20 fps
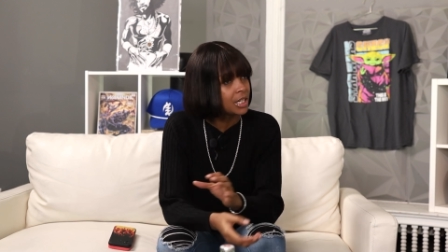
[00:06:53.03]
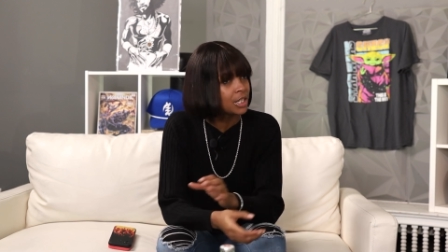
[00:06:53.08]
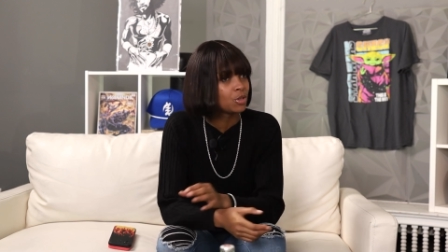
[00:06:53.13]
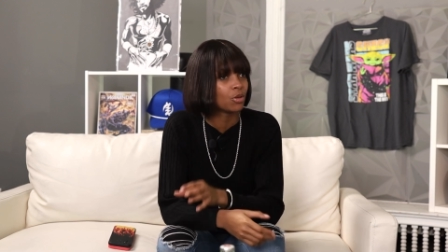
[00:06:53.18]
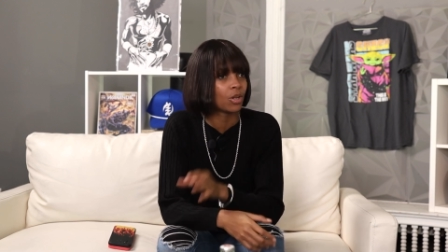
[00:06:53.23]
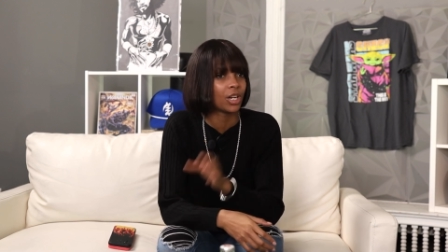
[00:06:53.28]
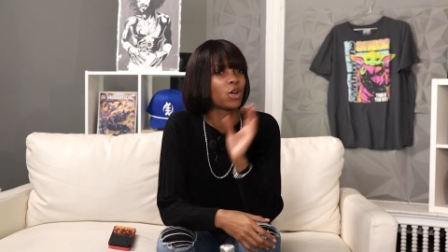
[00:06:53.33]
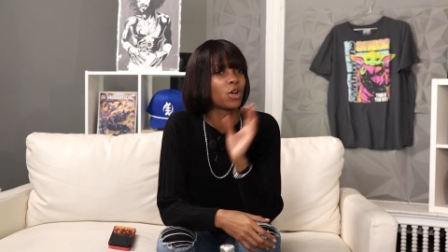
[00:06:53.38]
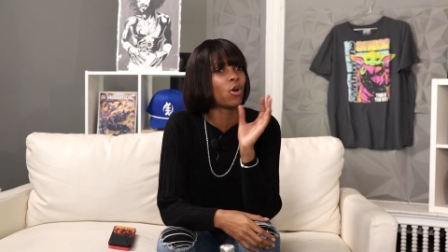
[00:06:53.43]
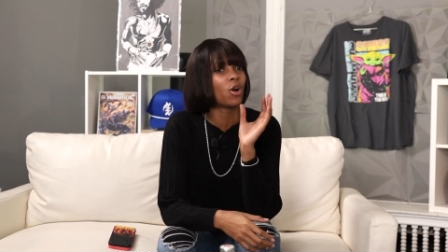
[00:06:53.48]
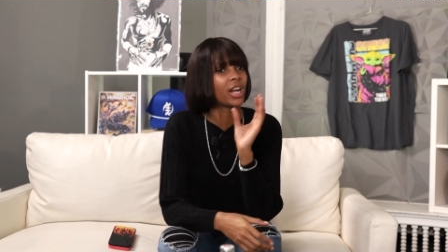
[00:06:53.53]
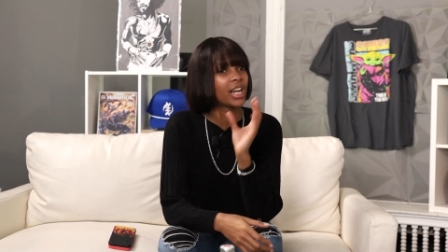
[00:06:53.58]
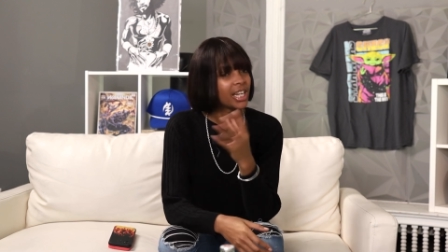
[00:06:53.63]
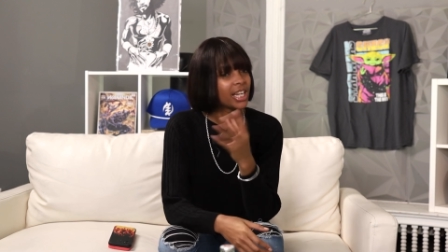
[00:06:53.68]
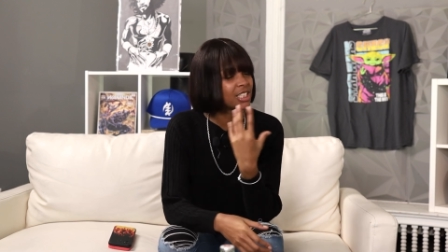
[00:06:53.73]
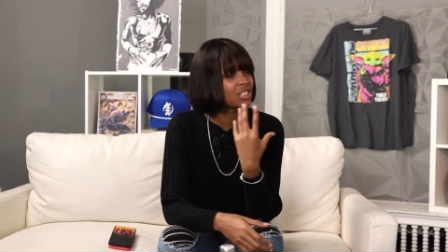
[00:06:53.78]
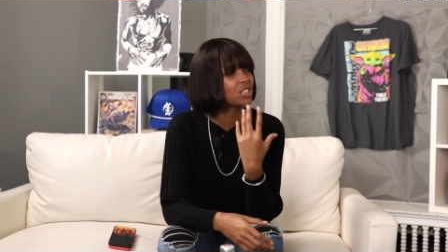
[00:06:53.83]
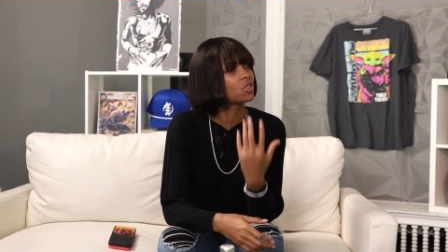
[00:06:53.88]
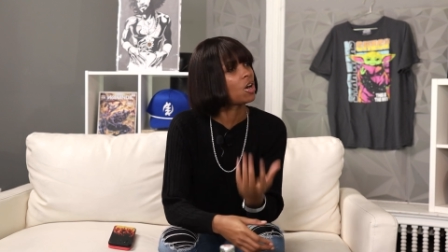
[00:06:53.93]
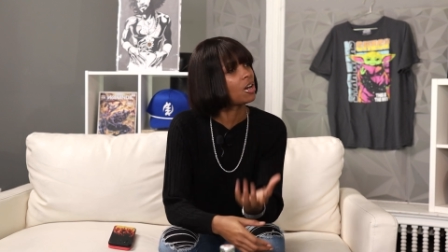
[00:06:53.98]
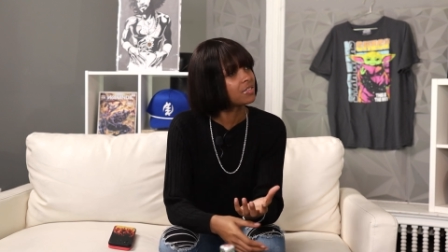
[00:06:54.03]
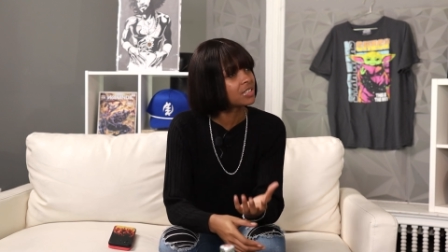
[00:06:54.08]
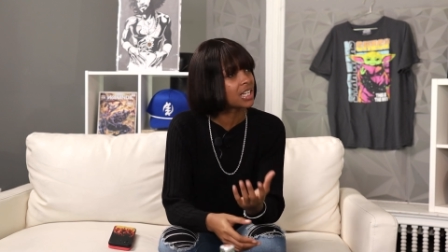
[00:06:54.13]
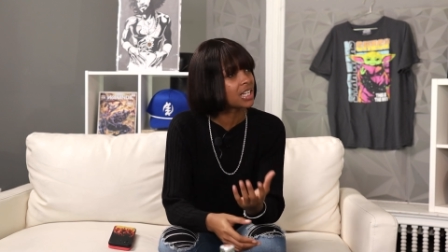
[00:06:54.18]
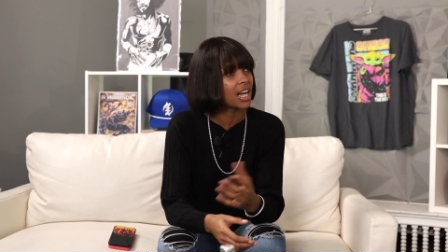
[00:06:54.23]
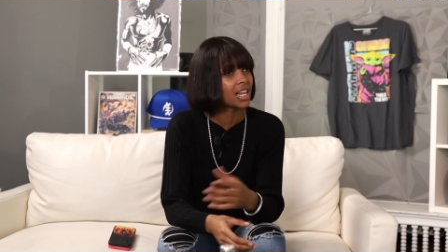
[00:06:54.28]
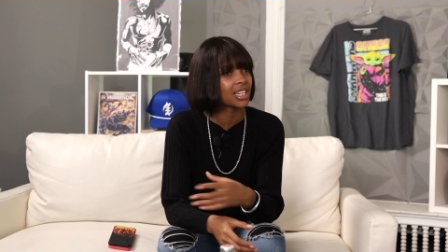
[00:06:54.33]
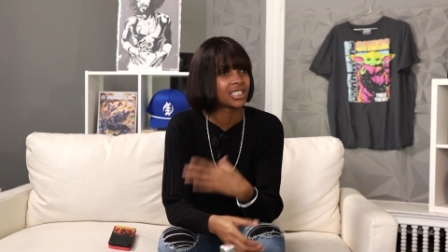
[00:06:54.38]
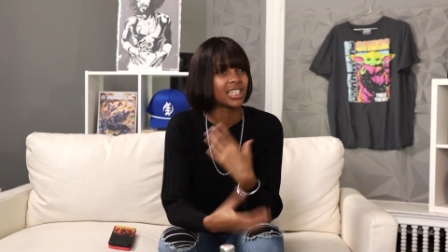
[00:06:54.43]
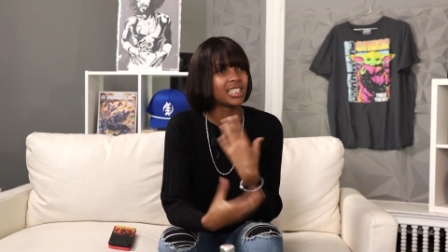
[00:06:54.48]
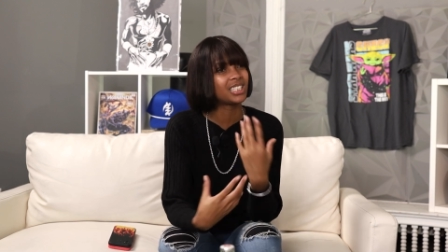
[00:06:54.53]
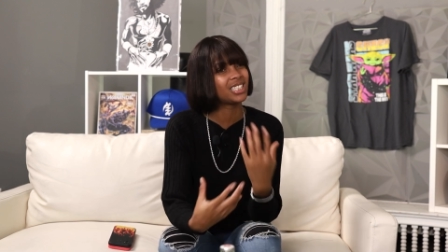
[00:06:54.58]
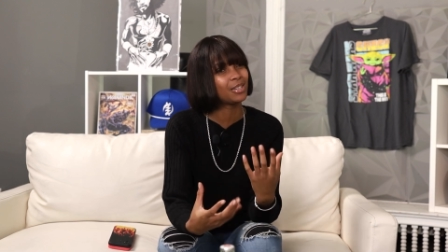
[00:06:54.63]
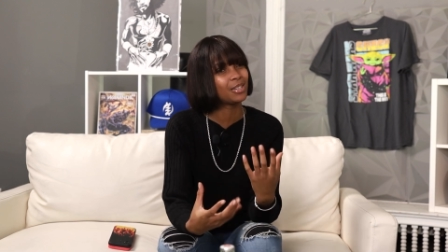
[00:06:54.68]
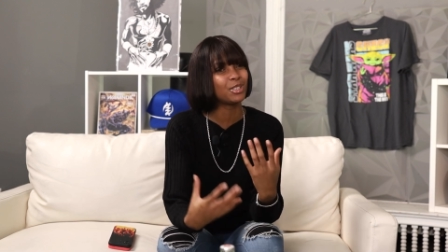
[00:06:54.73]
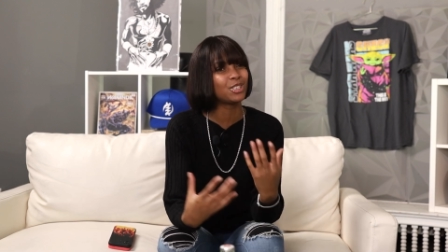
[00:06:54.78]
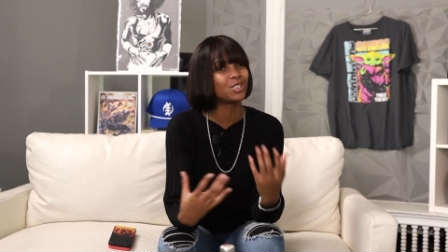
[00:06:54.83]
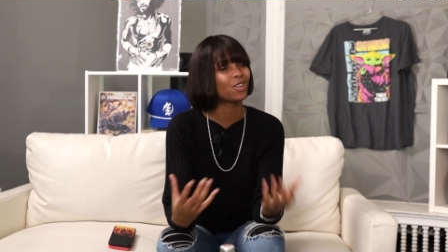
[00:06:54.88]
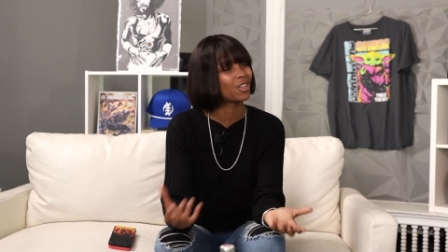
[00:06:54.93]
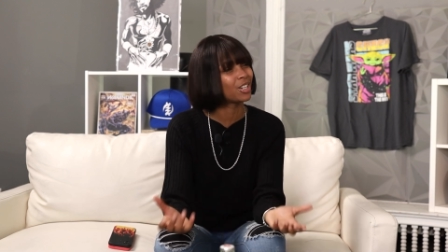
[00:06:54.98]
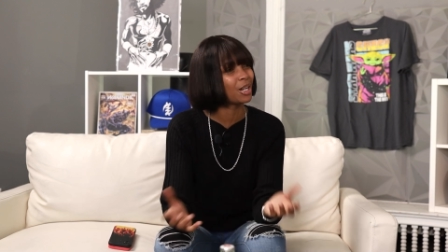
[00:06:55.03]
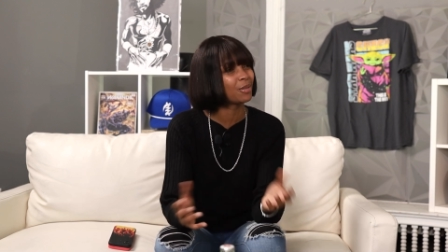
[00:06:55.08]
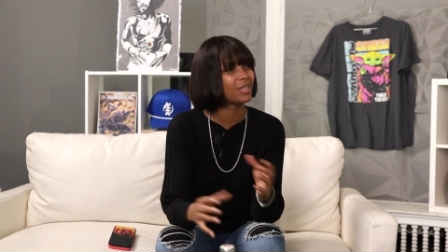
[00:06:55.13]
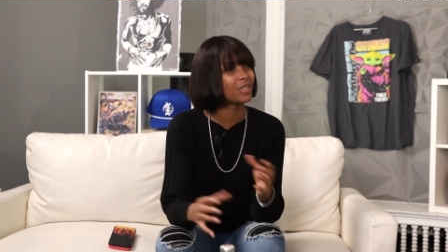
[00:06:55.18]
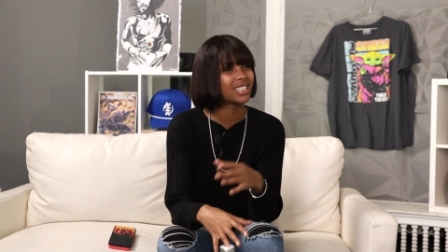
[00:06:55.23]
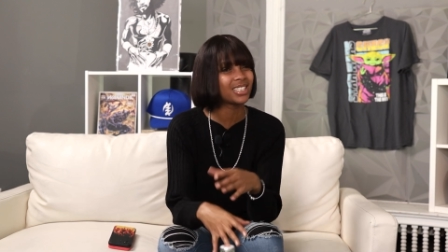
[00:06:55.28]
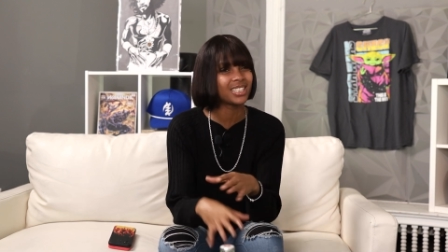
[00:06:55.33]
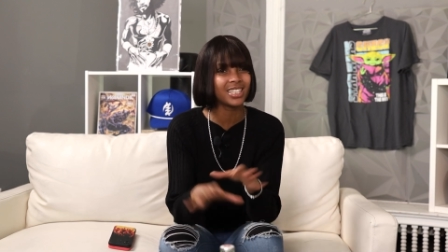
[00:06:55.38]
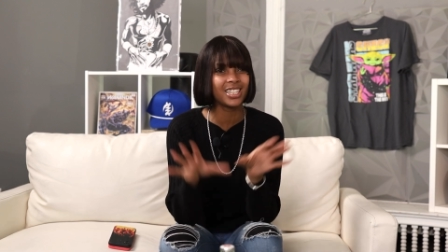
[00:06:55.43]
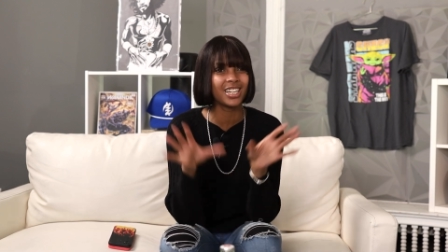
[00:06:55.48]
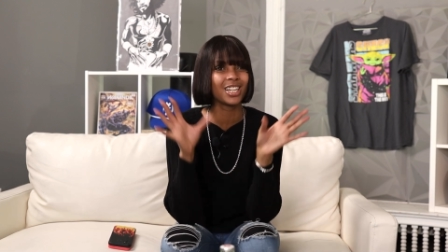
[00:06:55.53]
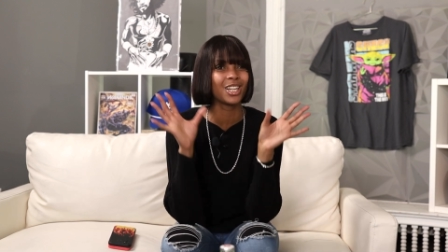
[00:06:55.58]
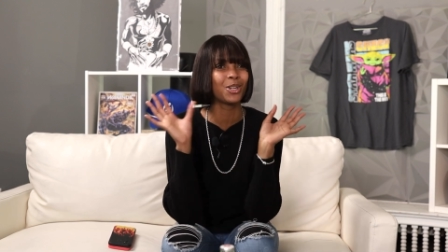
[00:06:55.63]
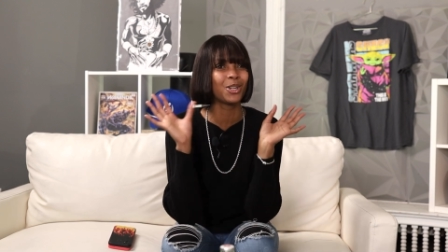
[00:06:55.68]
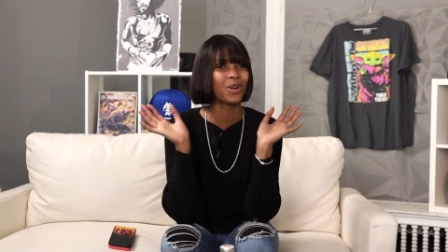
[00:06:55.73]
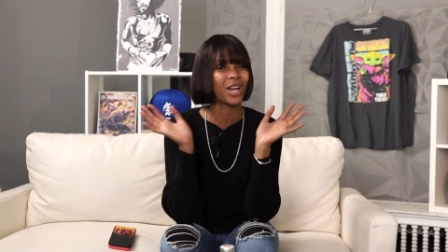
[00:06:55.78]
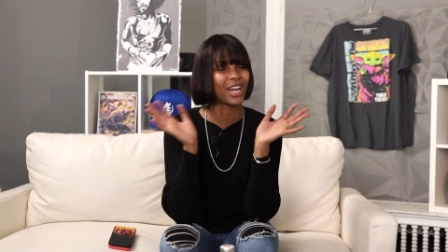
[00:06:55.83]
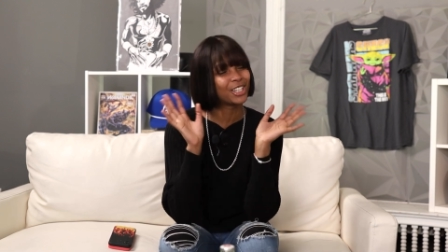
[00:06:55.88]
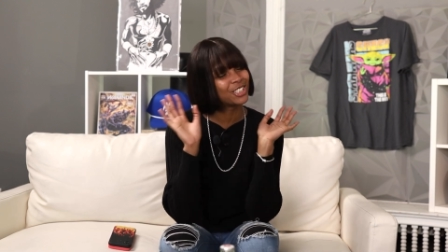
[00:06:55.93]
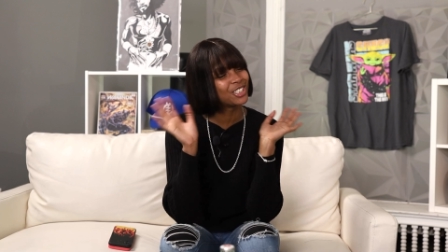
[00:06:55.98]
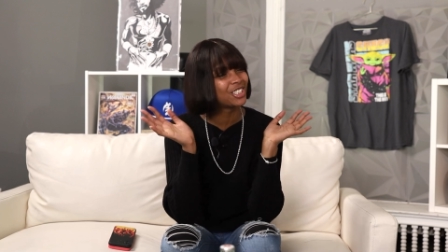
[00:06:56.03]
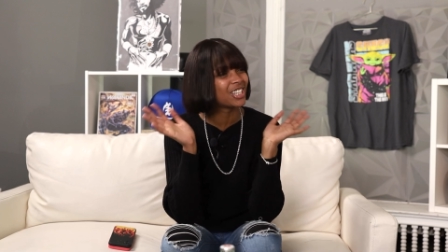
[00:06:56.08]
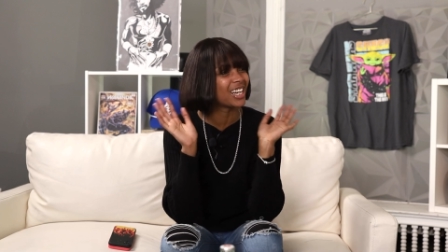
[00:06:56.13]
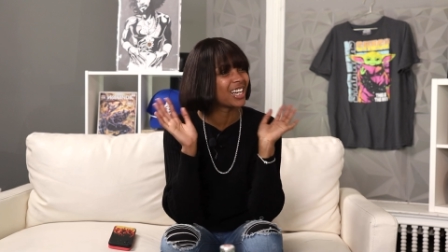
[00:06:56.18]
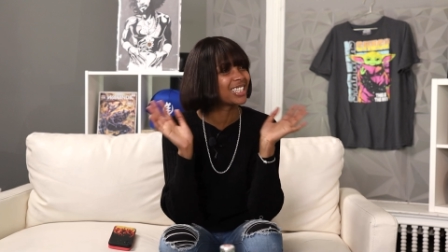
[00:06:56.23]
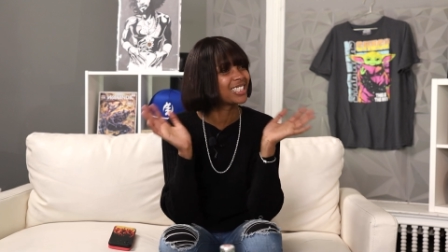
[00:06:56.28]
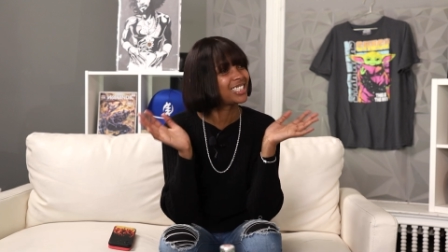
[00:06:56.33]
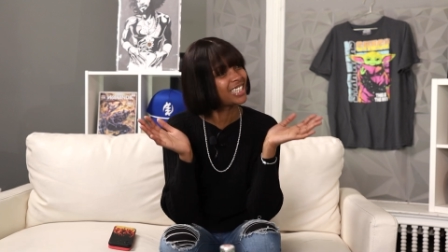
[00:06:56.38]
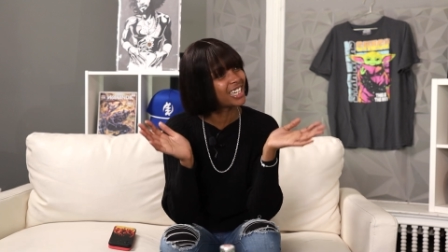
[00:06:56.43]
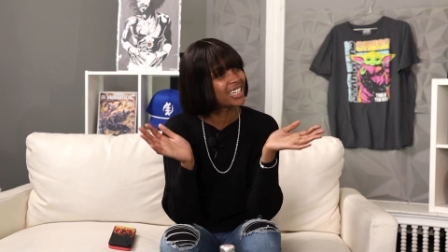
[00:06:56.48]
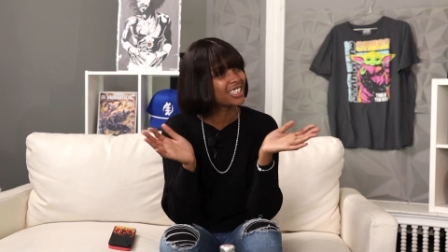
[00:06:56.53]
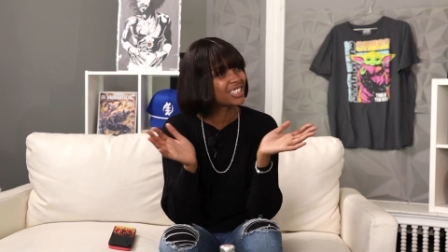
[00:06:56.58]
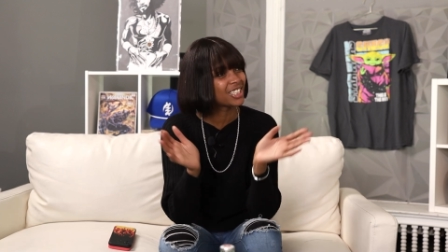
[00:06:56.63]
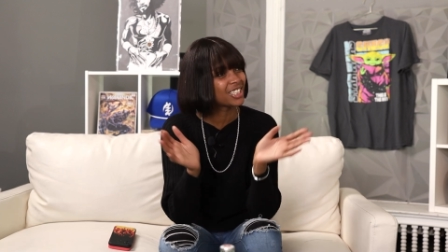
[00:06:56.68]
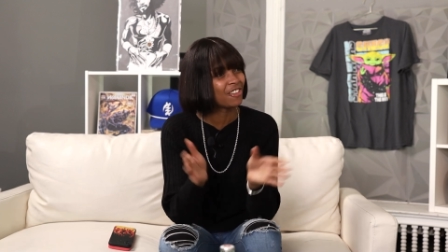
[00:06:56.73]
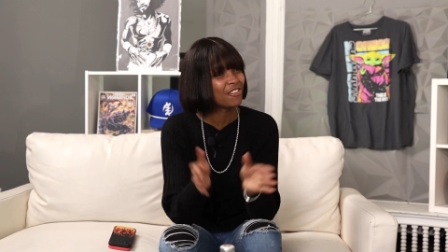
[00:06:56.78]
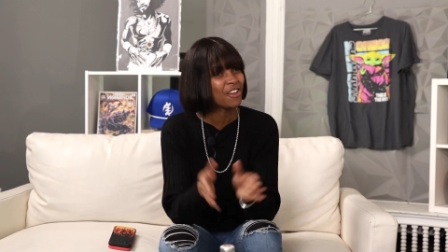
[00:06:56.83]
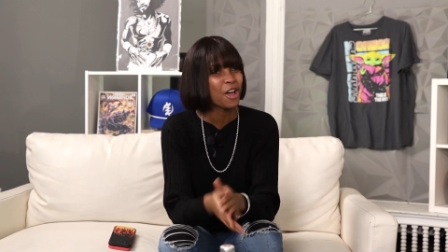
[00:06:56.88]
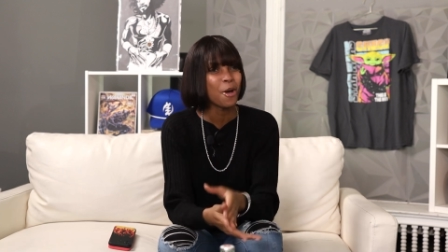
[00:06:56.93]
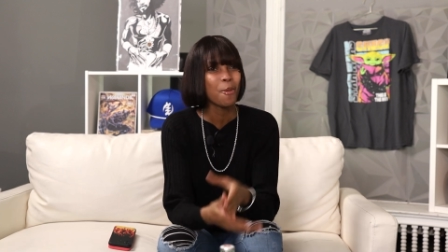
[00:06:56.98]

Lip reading: You know, they're gonna hear the soft side because they see me turn up, they see the little energetic thing and stuff.